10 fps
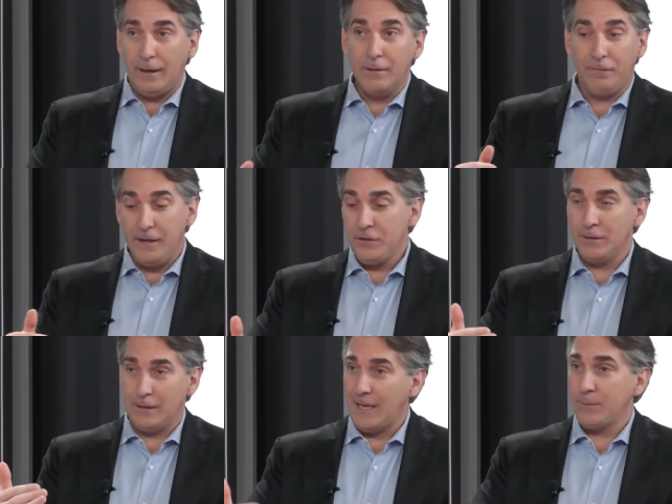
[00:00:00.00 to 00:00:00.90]
inflation,
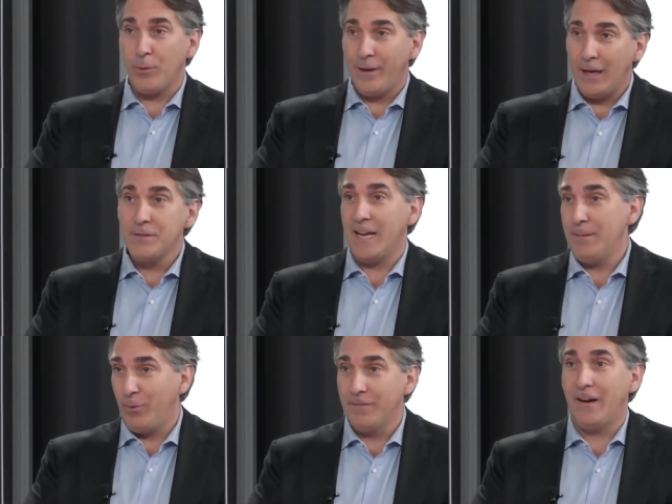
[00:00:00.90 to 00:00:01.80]
the last print we have is
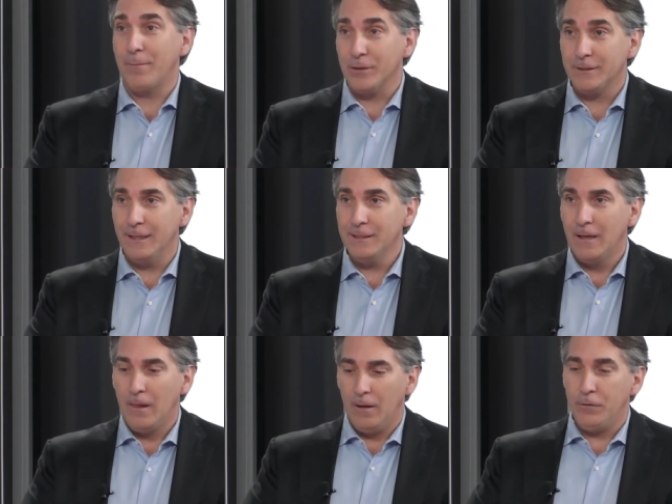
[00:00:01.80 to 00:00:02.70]
8.5 percent.
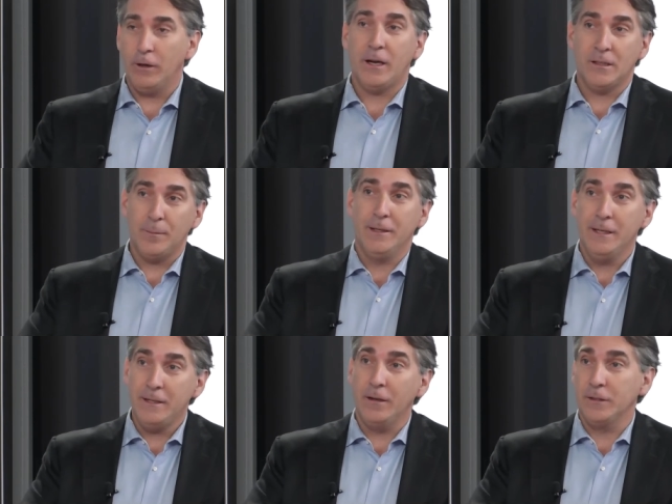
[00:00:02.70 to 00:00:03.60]
If you look at some of the
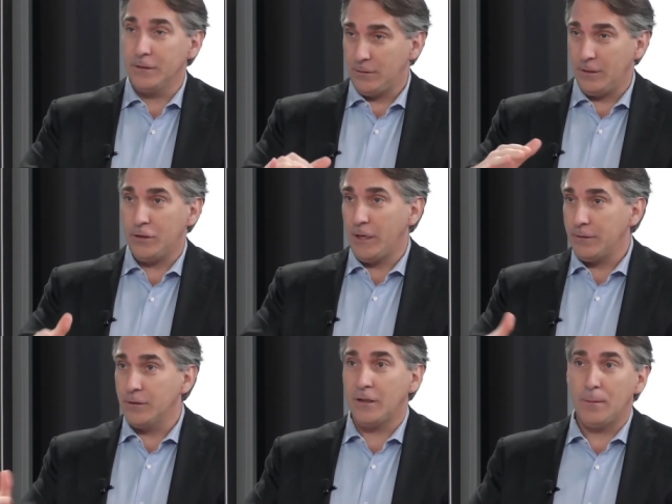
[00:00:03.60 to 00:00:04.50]
details, it
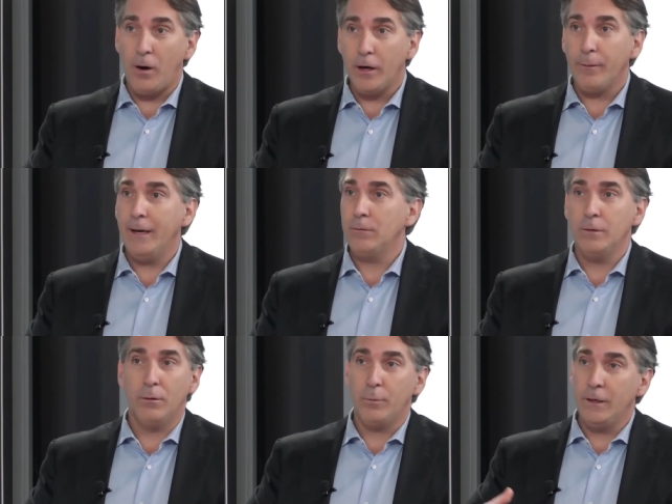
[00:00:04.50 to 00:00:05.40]
suggests it's going to moderate. You
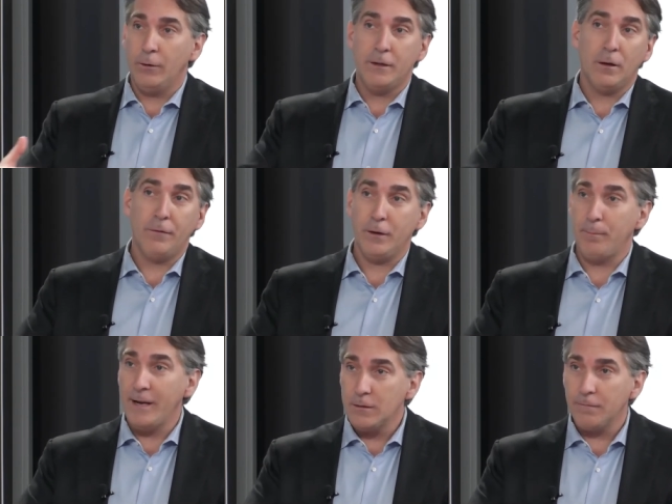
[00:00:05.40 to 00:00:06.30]
know, we know year-over-year
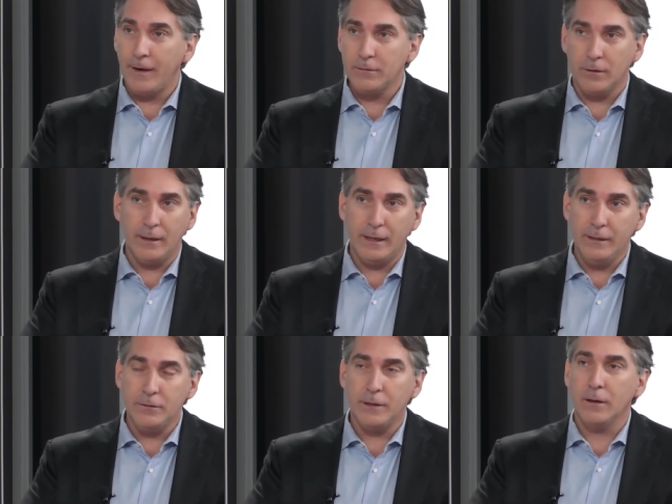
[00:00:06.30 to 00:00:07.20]
base effects are going to get
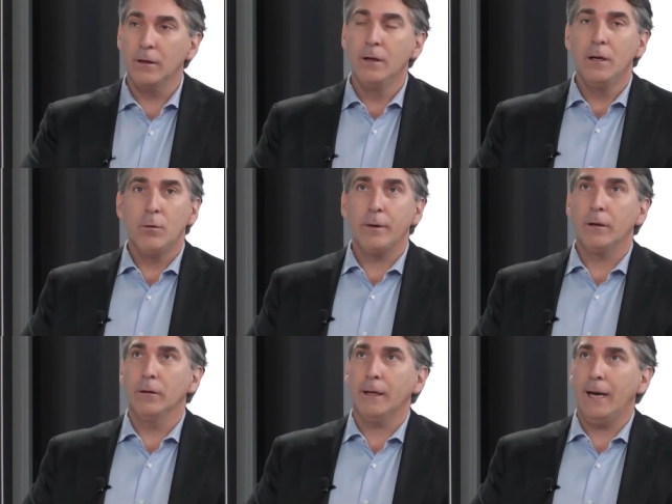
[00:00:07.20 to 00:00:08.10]
easier. We
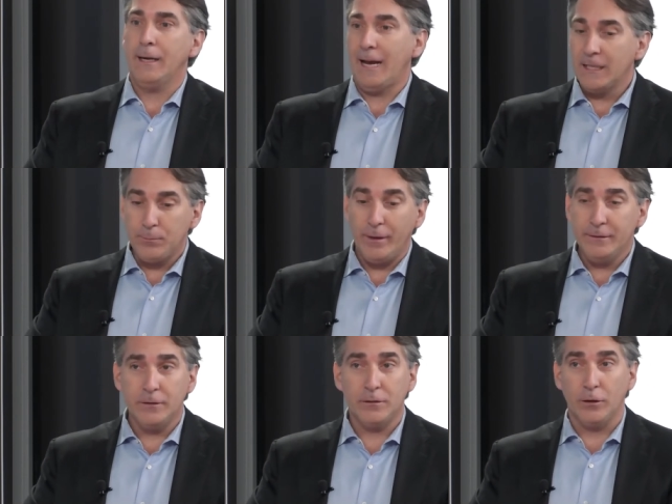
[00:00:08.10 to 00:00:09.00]
can look at gas
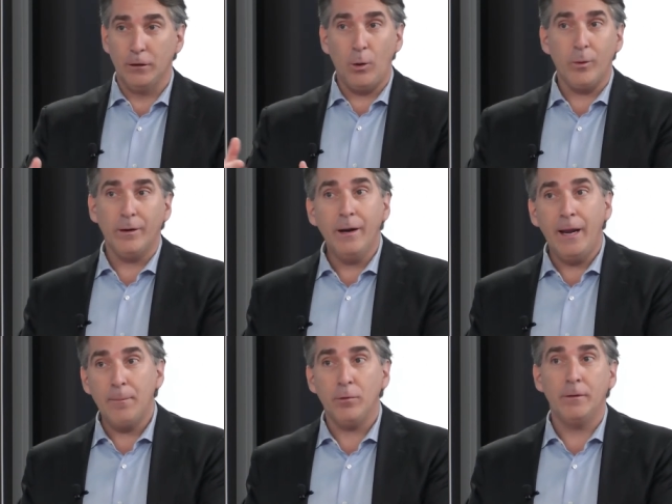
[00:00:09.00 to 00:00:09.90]
prices. They're lower in
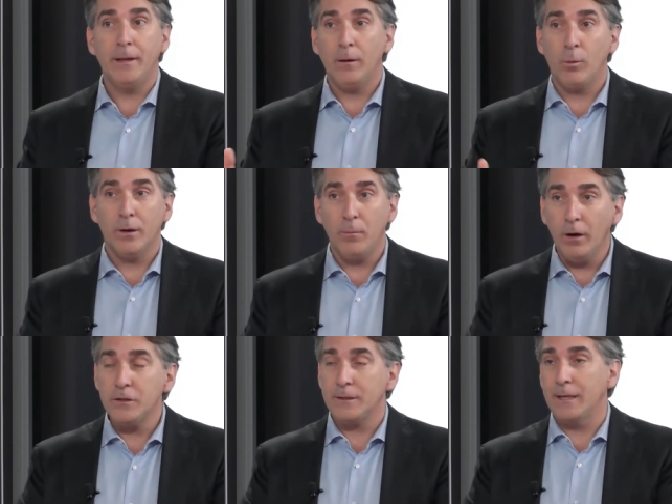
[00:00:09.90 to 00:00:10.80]
April than they were in
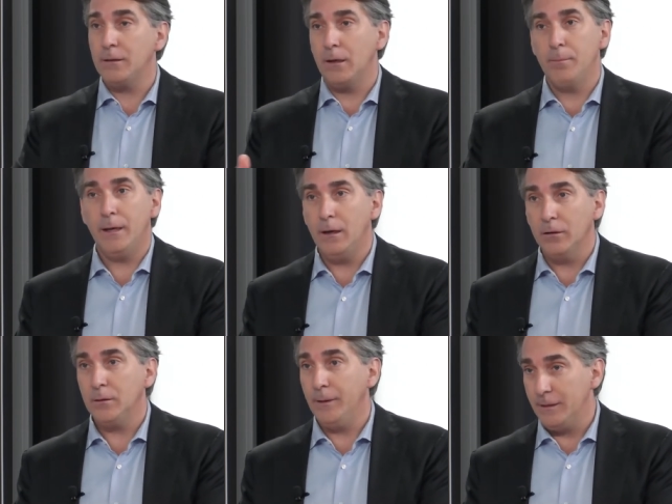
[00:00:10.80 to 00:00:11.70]
March. That's going to be
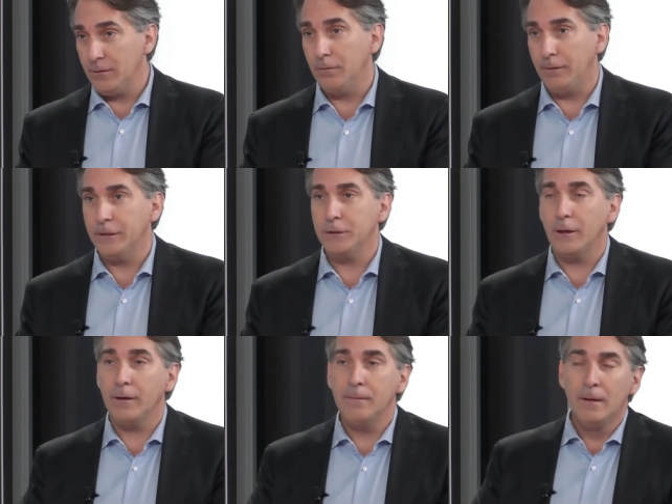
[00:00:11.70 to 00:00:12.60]
ultimately disinflationary.